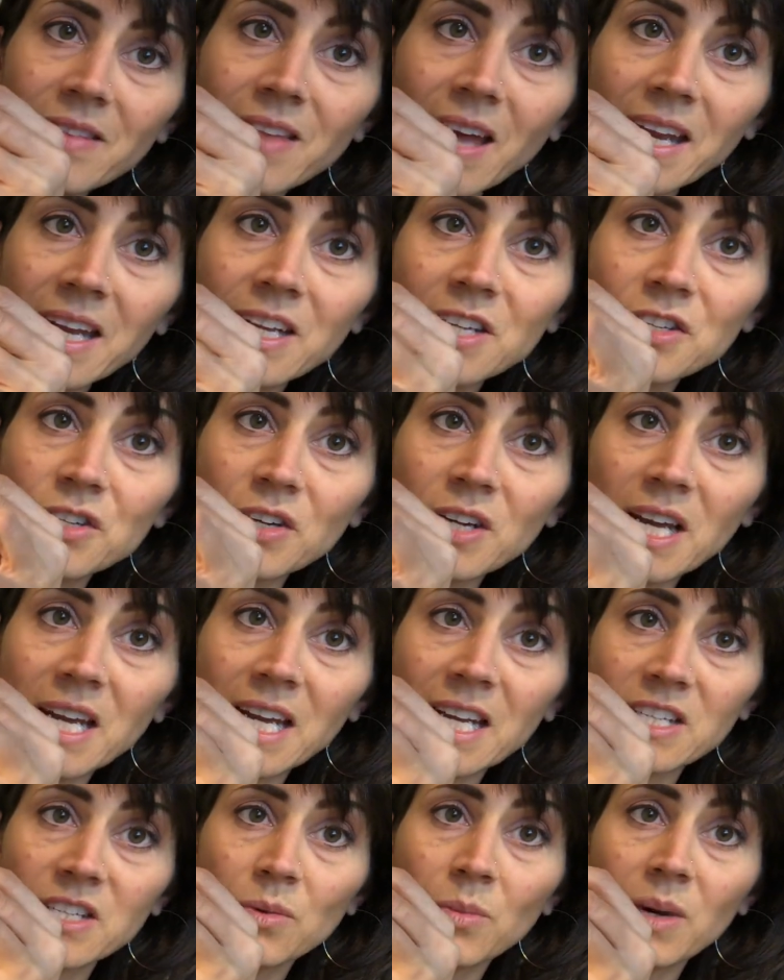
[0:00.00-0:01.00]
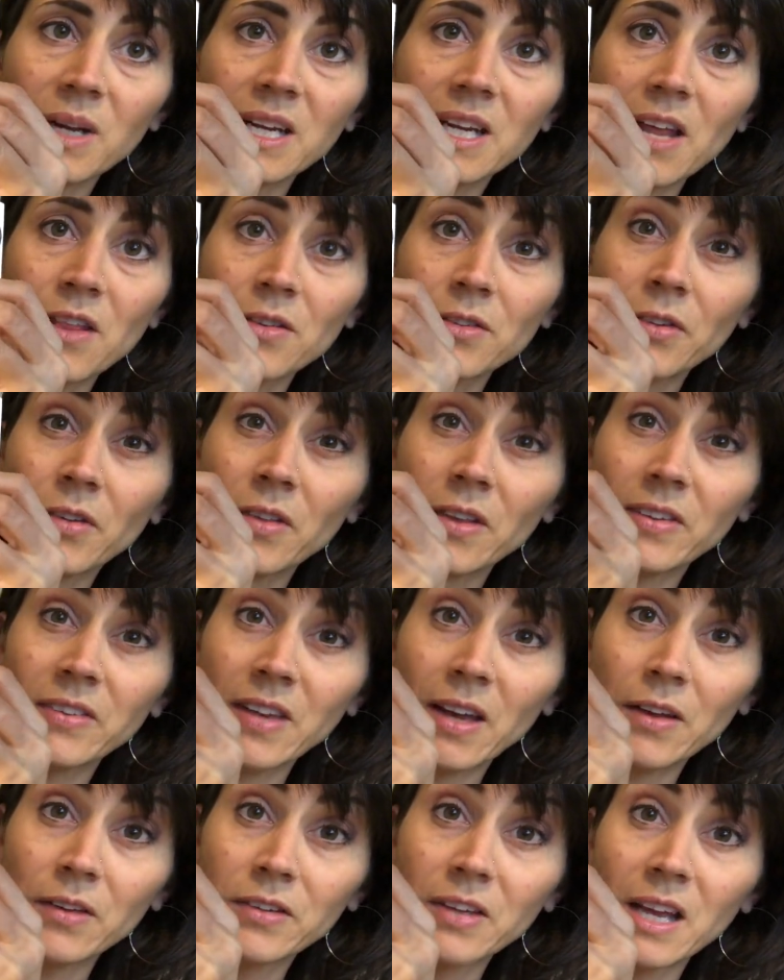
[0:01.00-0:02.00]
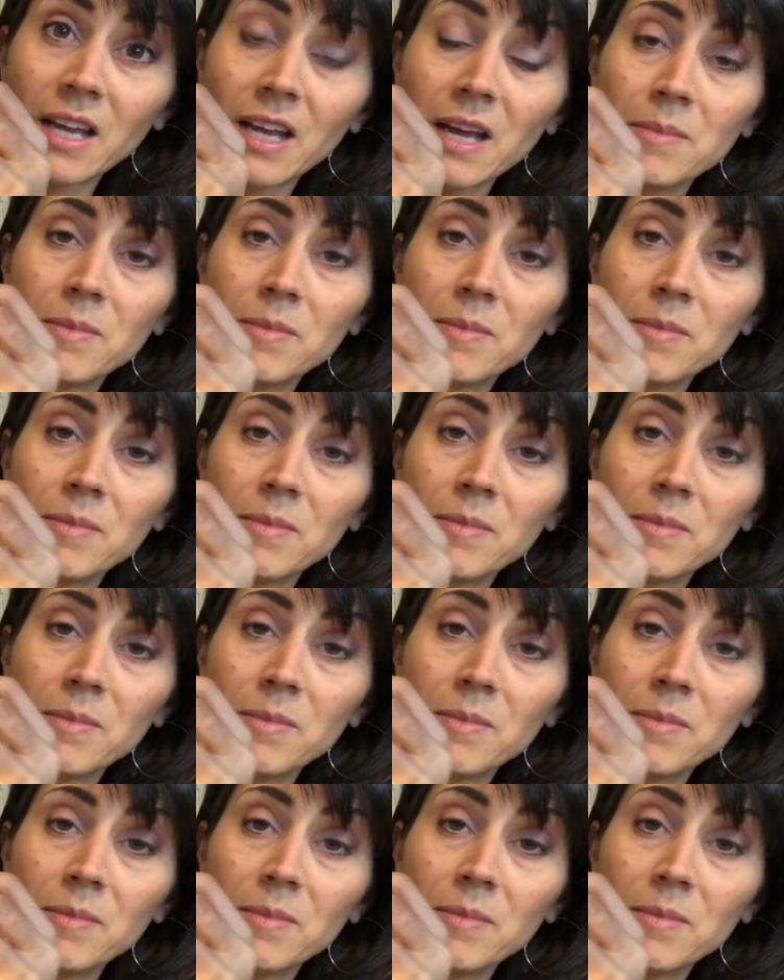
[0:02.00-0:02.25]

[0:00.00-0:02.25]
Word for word: that interconnect to one another so the cells can